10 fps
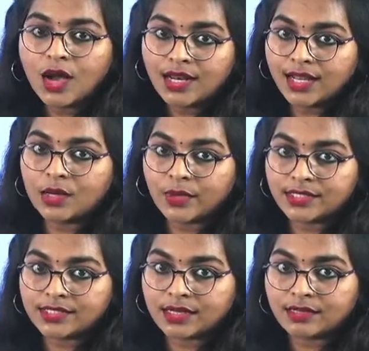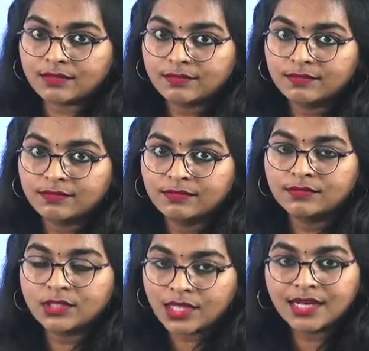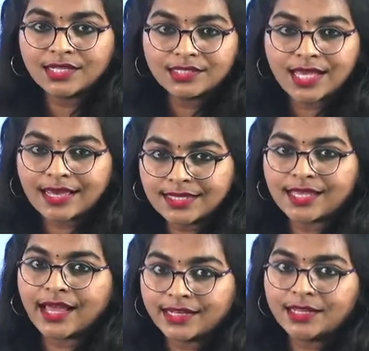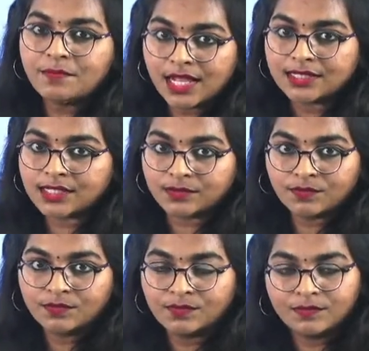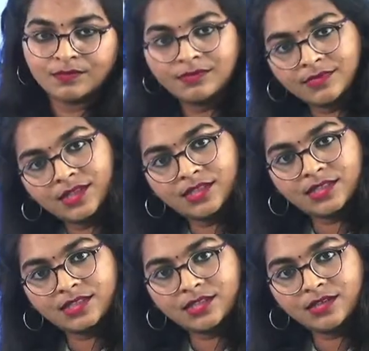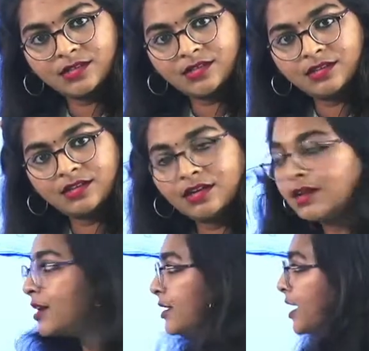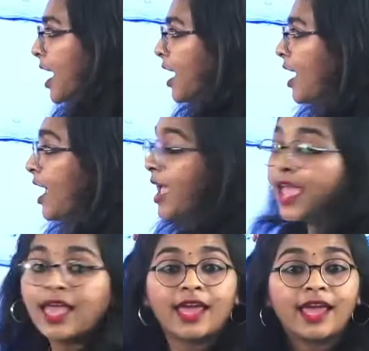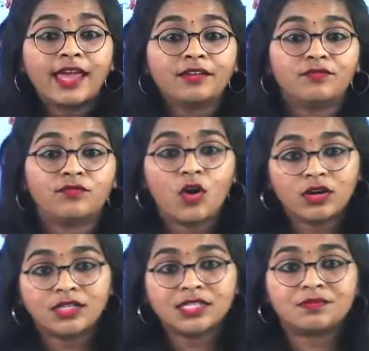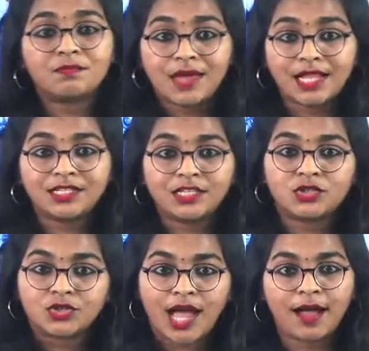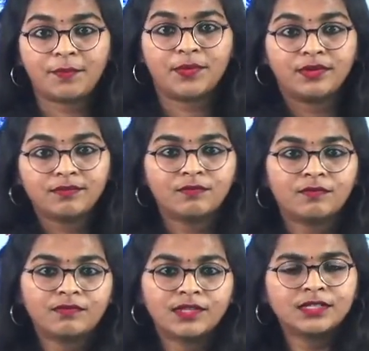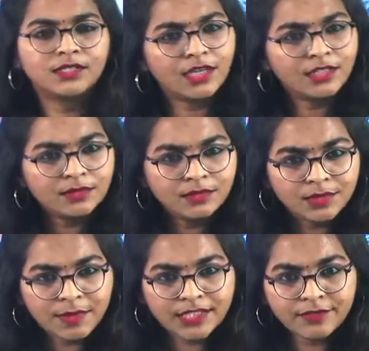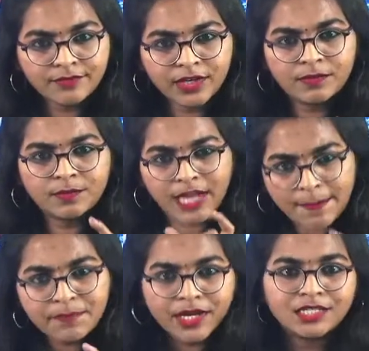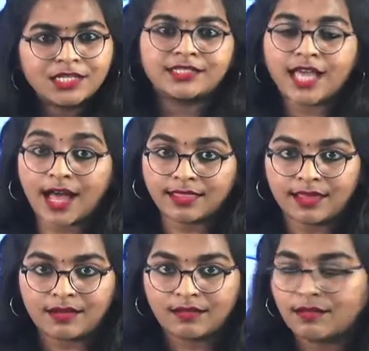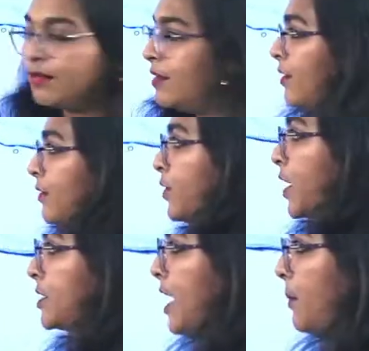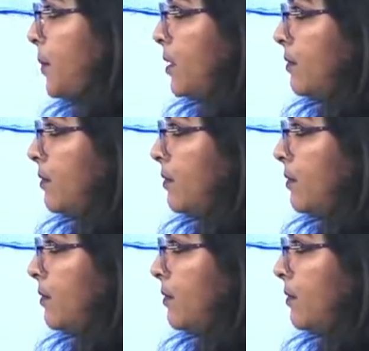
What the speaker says: a liquid state. So that is exactly melting. Is this clear? Yeah. And for this melting to happen, certain specific temperatures are there. For example,